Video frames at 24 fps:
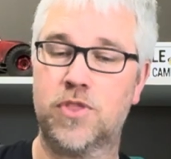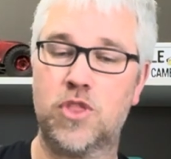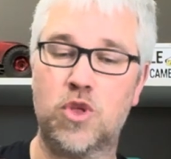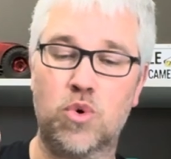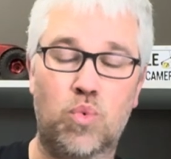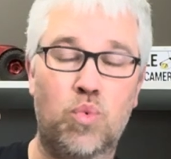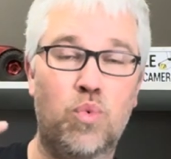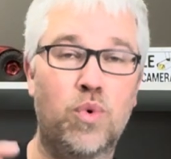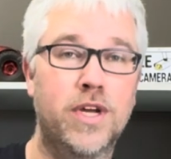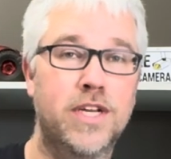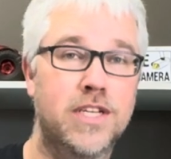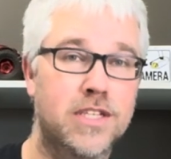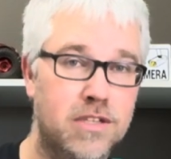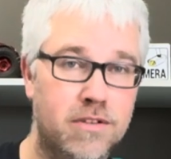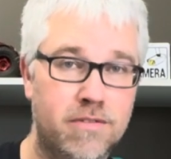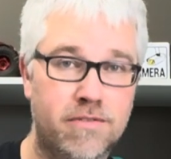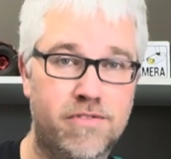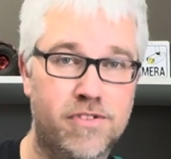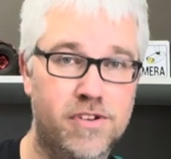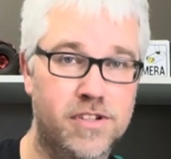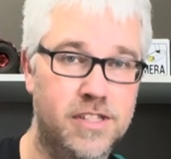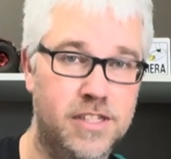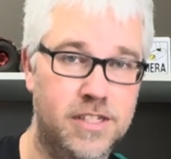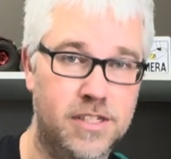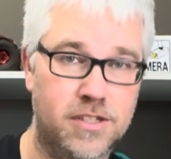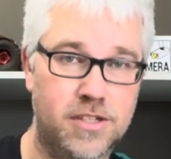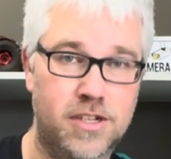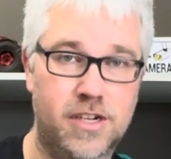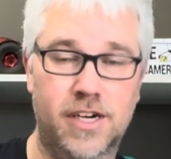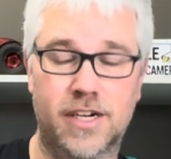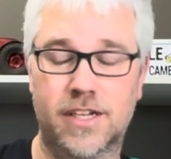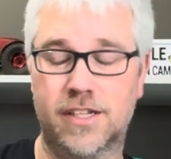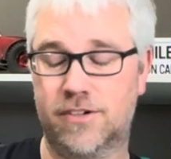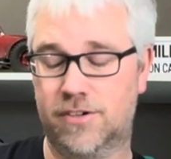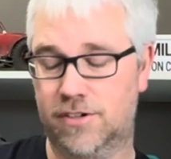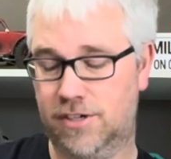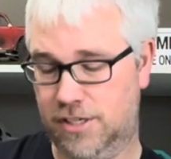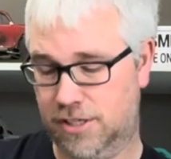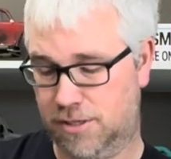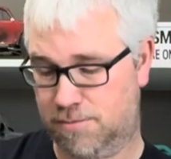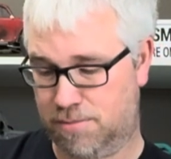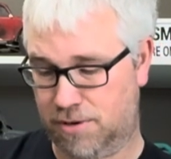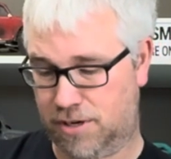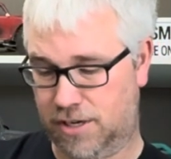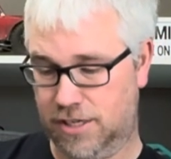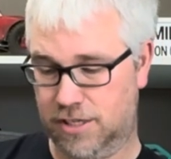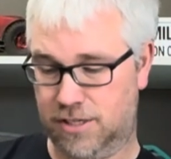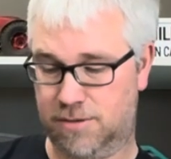The reason for this color is
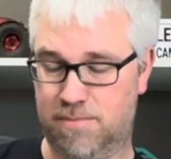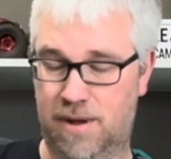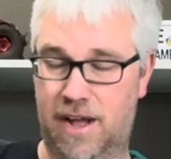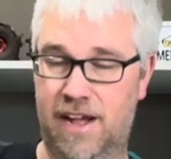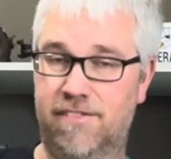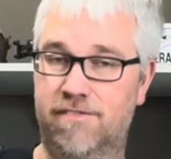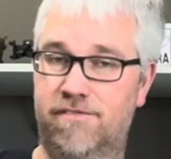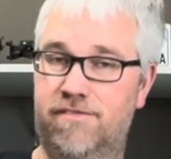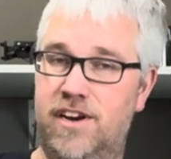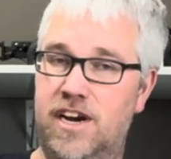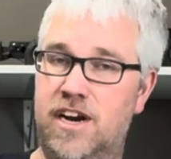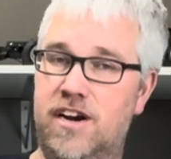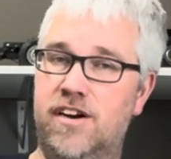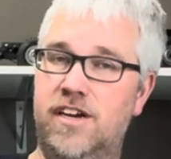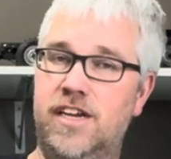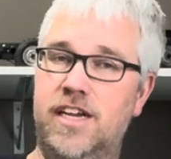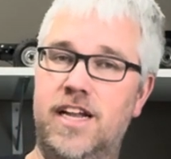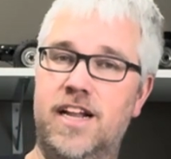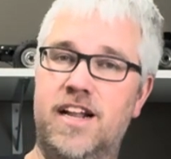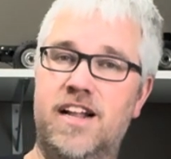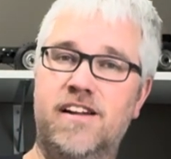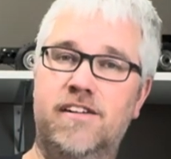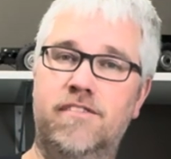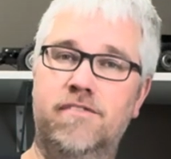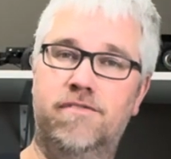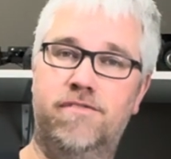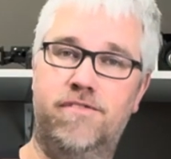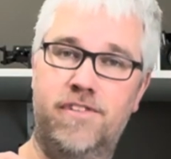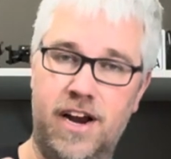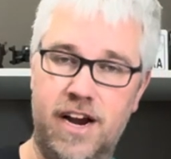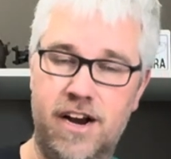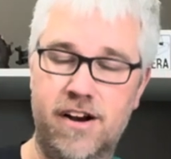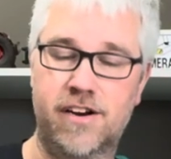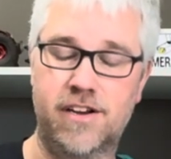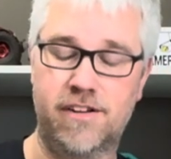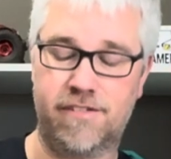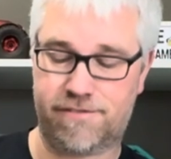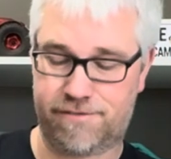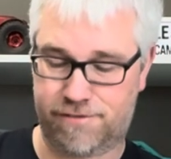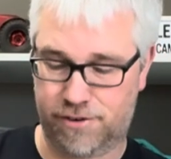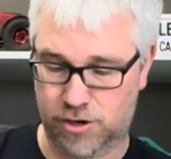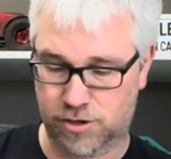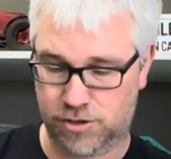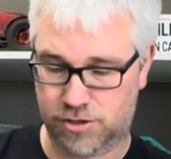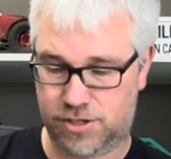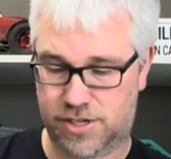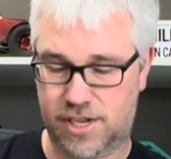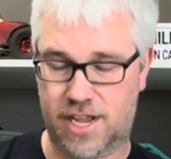because my very
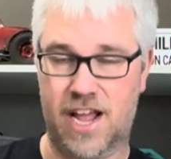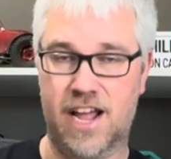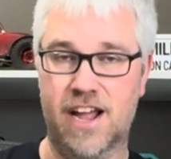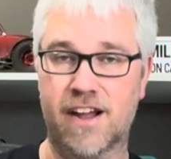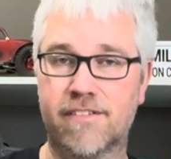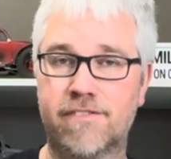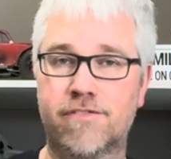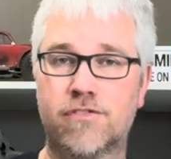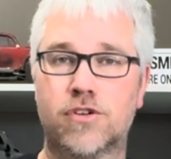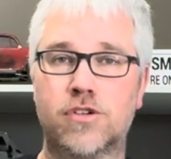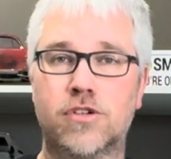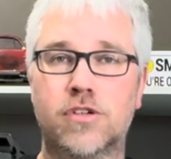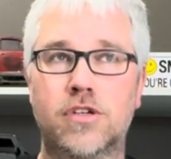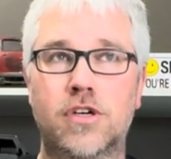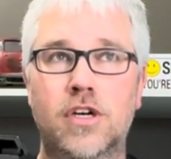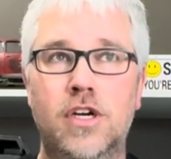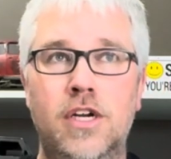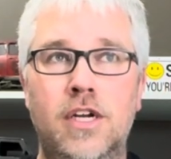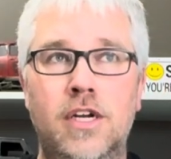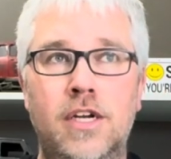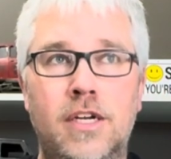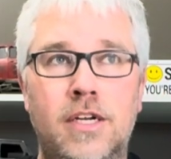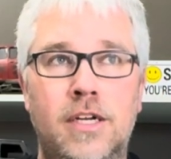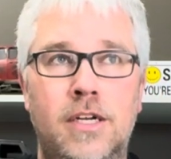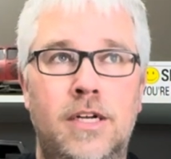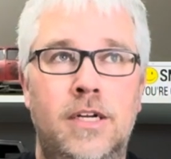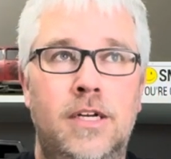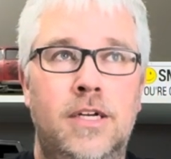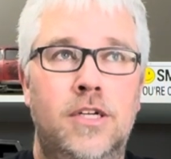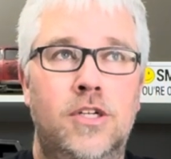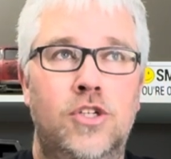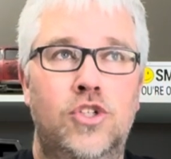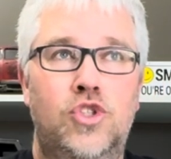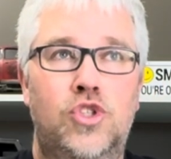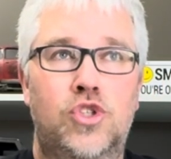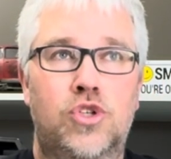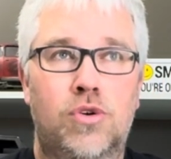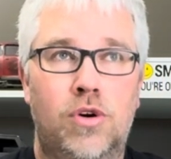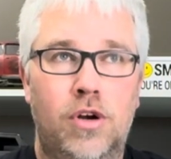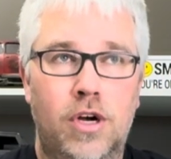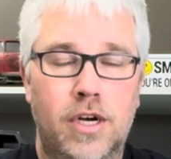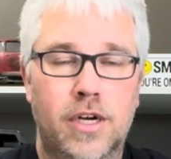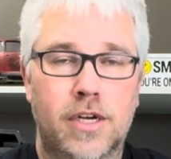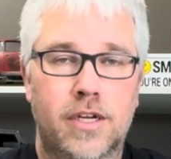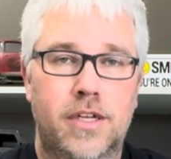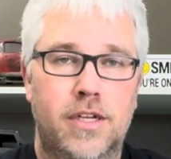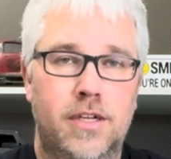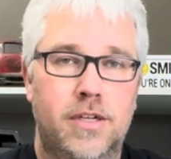first ever
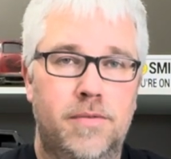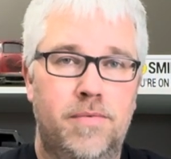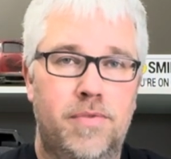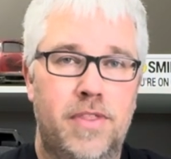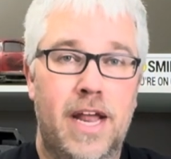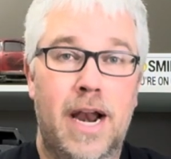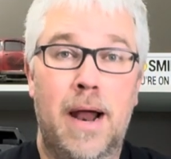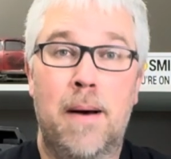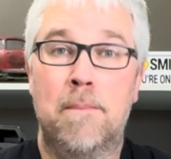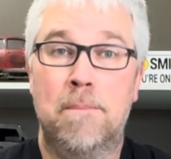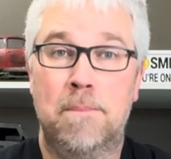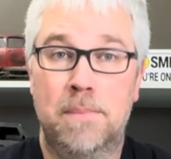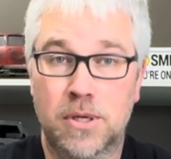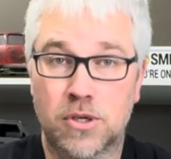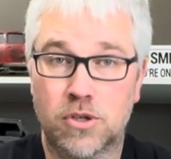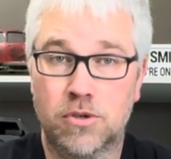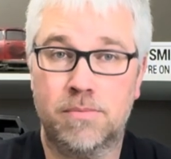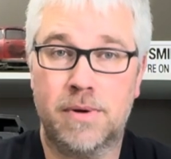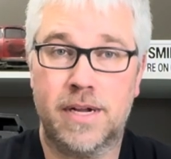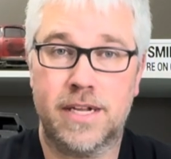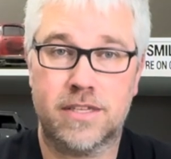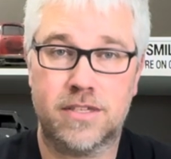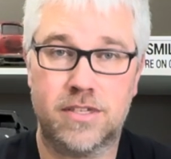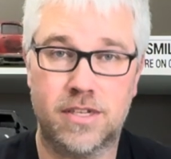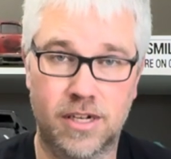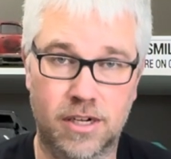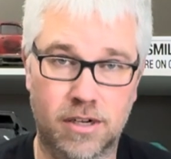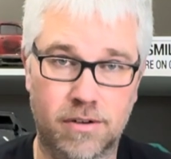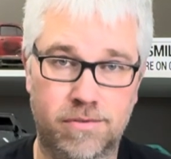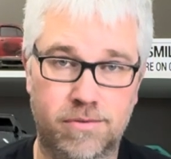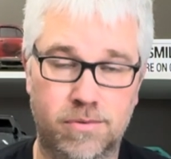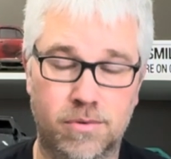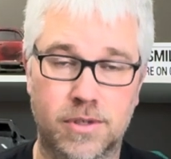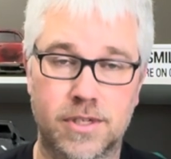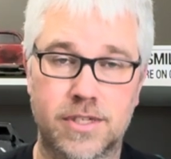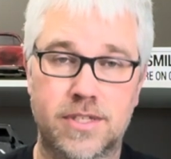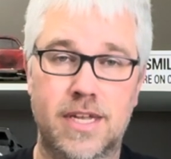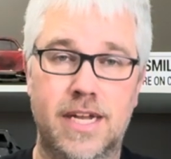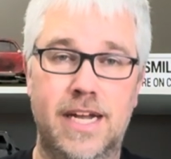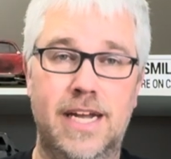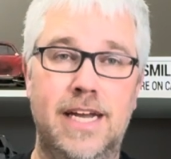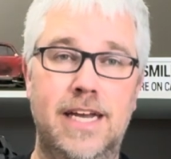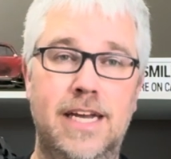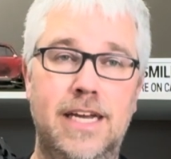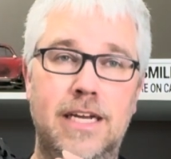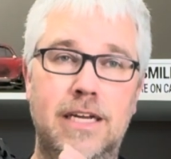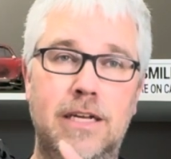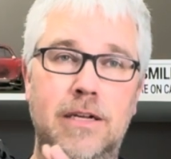truck that I built myself was
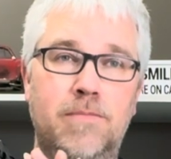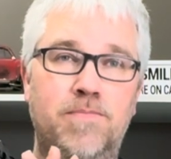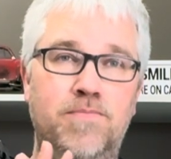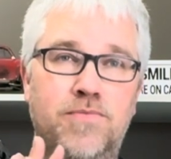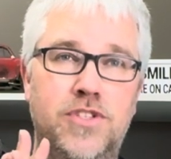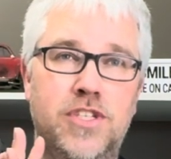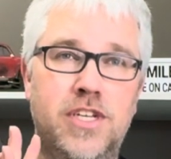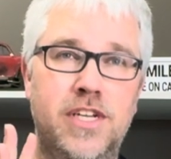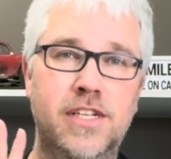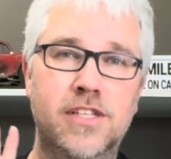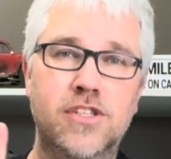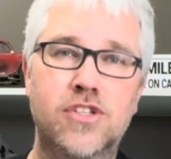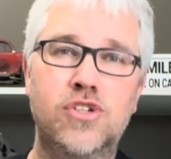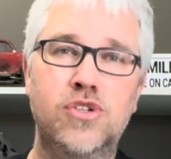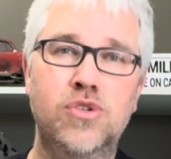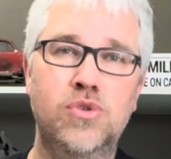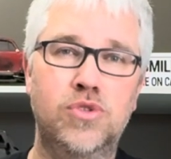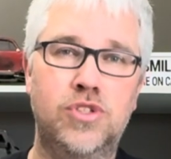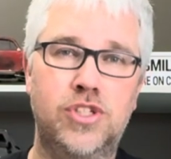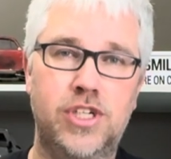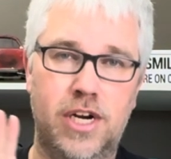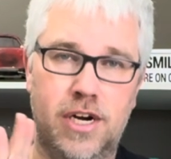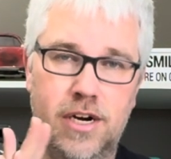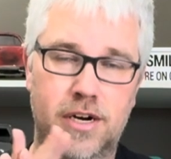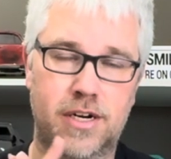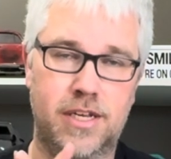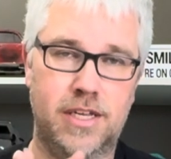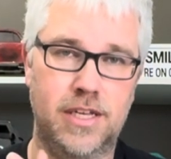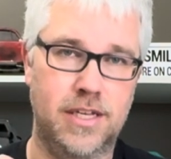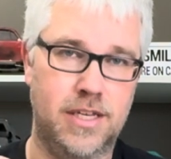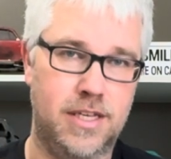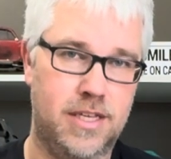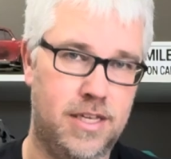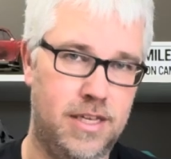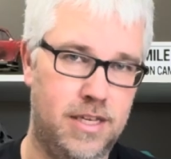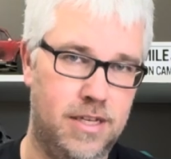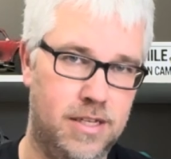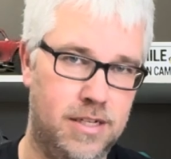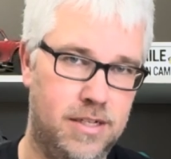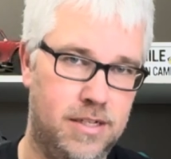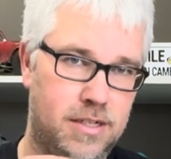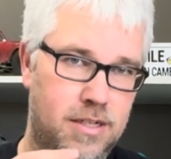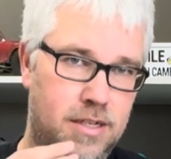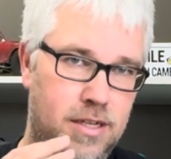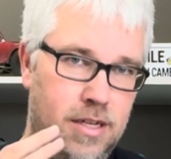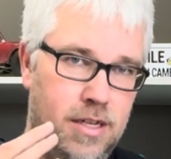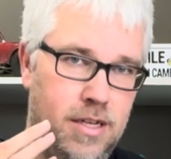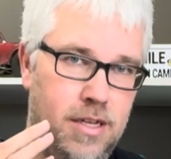a 10-2 Cherokee kit
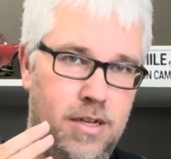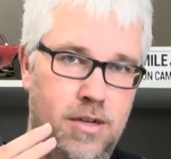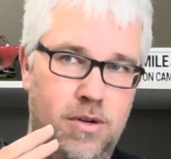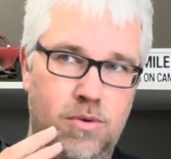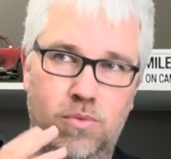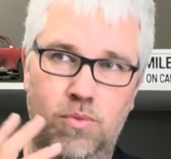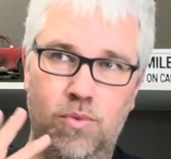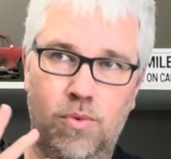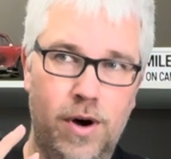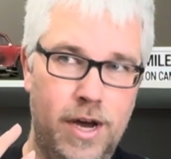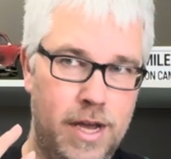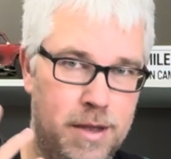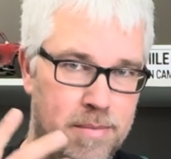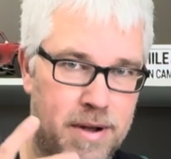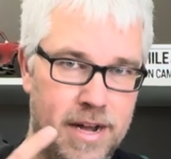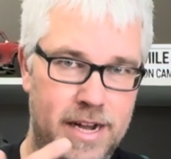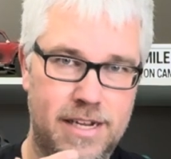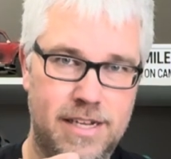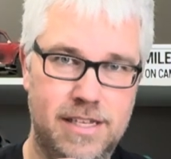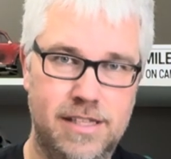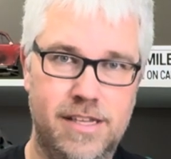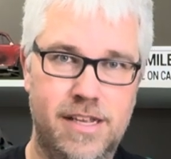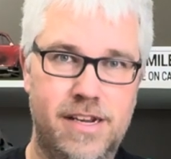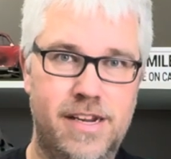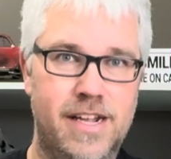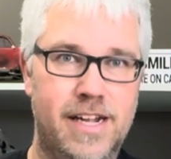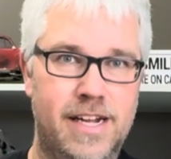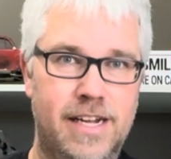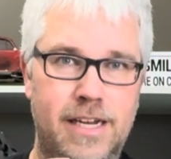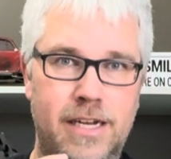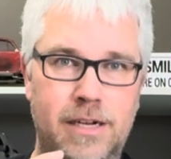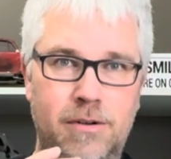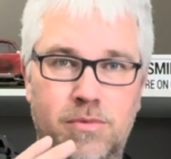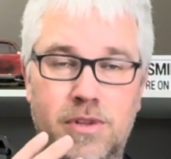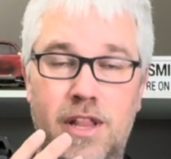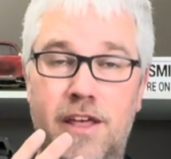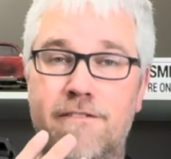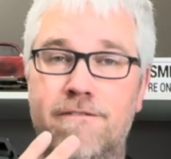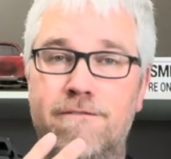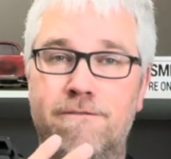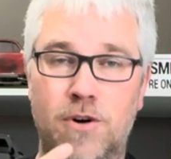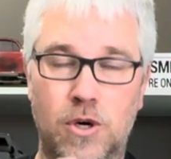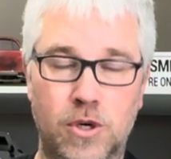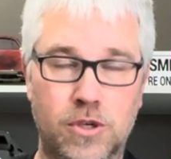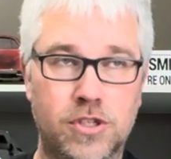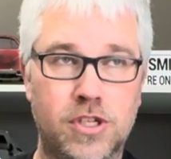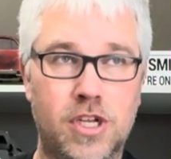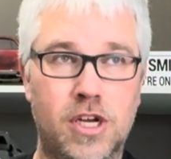way back in the day when they
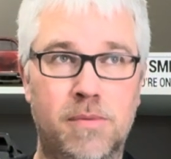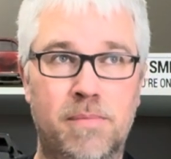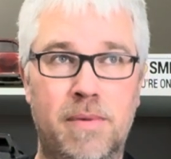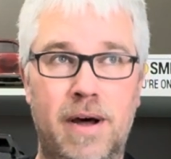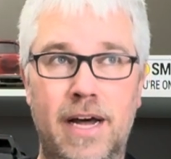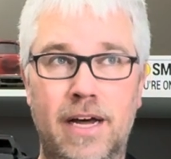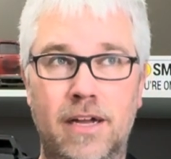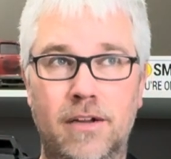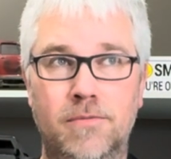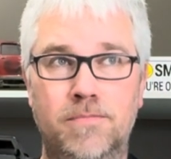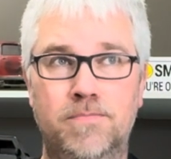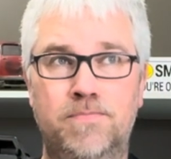first come out,